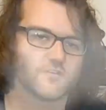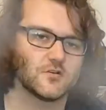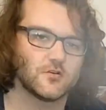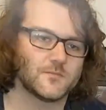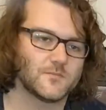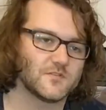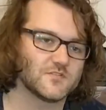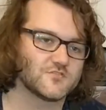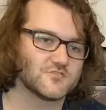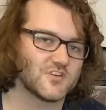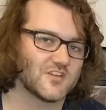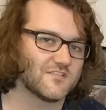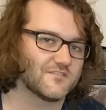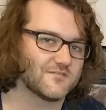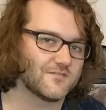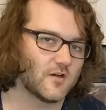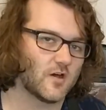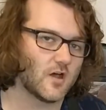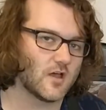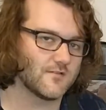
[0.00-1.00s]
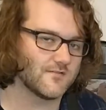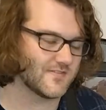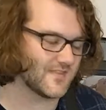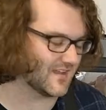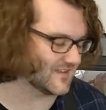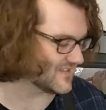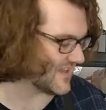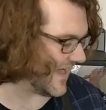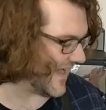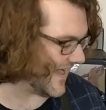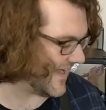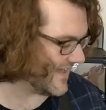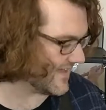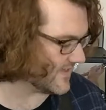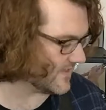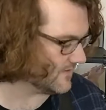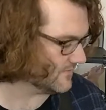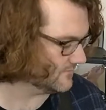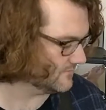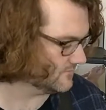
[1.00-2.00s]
up is string 5, and that's A.